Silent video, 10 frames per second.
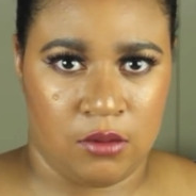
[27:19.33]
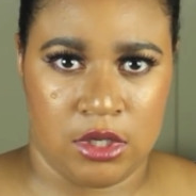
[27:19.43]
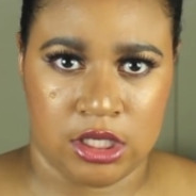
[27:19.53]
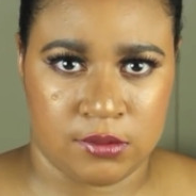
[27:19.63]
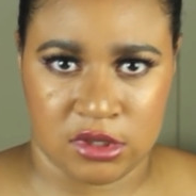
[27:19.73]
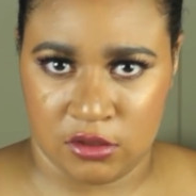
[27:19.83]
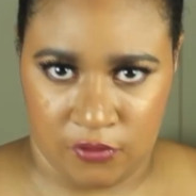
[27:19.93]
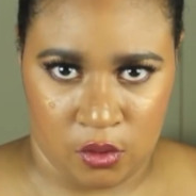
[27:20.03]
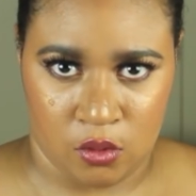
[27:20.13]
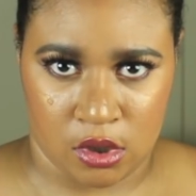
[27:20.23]
deal with customers on the
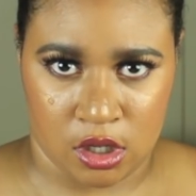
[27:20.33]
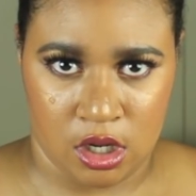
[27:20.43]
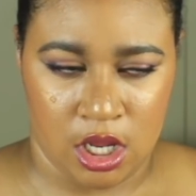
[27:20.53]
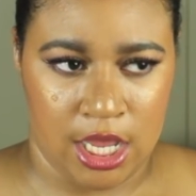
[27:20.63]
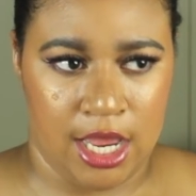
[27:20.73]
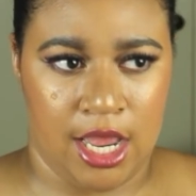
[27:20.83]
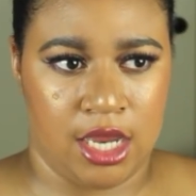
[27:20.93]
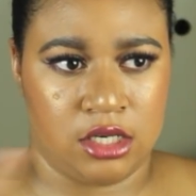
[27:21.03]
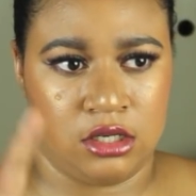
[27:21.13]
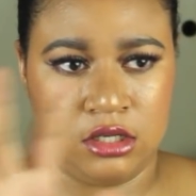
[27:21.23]
floor
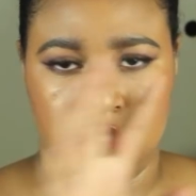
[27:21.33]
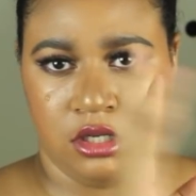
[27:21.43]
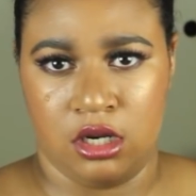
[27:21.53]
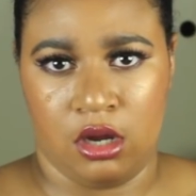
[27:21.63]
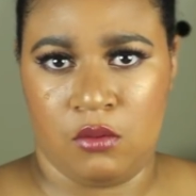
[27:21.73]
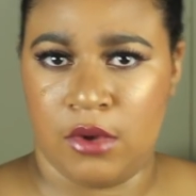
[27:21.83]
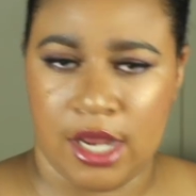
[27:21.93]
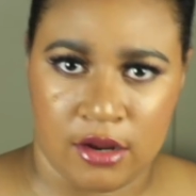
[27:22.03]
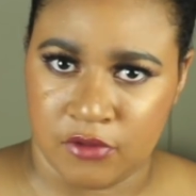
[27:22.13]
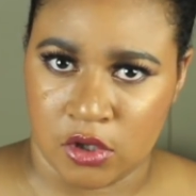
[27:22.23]
and you know
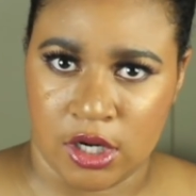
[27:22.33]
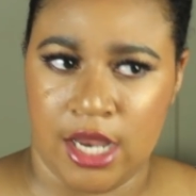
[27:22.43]
whatever.